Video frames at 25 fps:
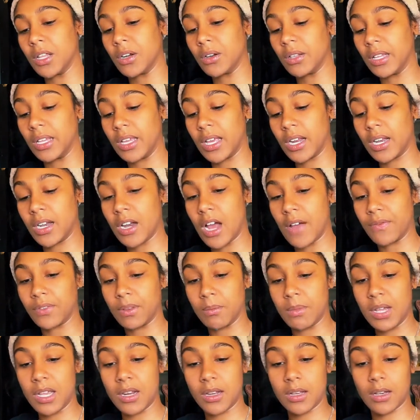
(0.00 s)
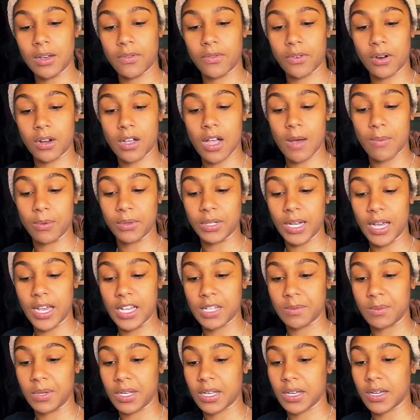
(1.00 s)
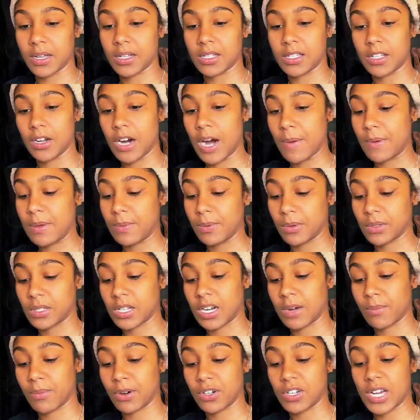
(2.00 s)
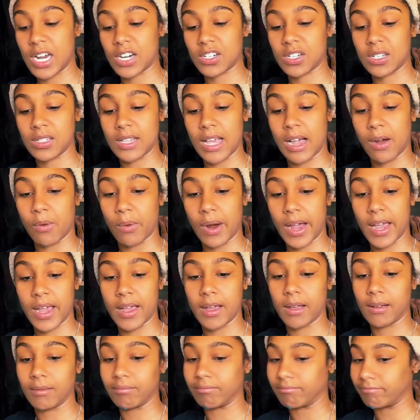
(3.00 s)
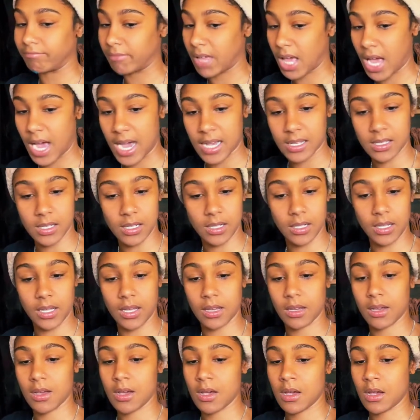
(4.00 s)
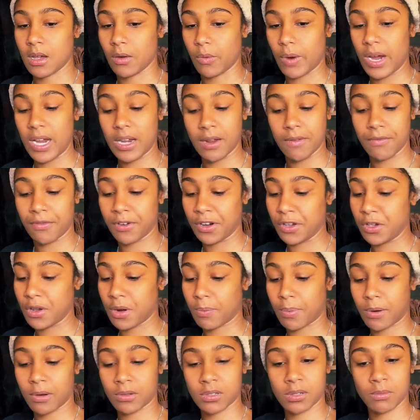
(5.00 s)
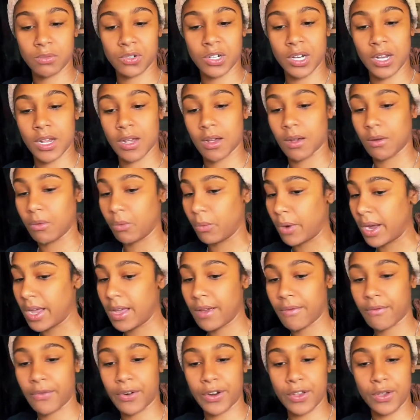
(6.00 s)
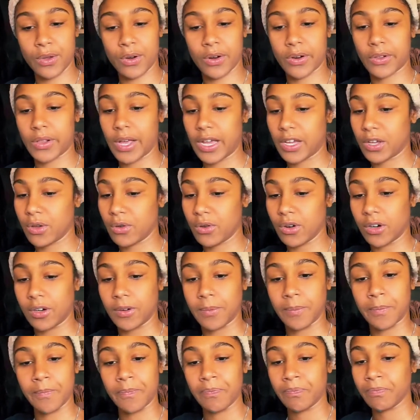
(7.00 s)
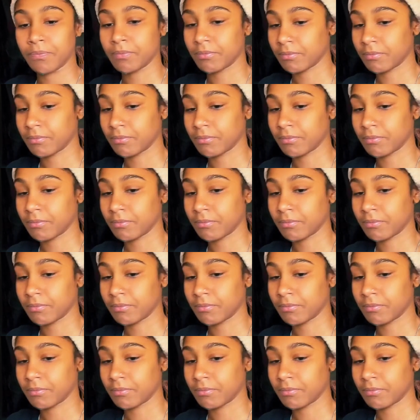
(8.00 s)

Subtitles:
be literally getting off the media for a couple days, because there are people sending projections that way constantly, waiting for you to post some shit, waiting for you to, like, you know,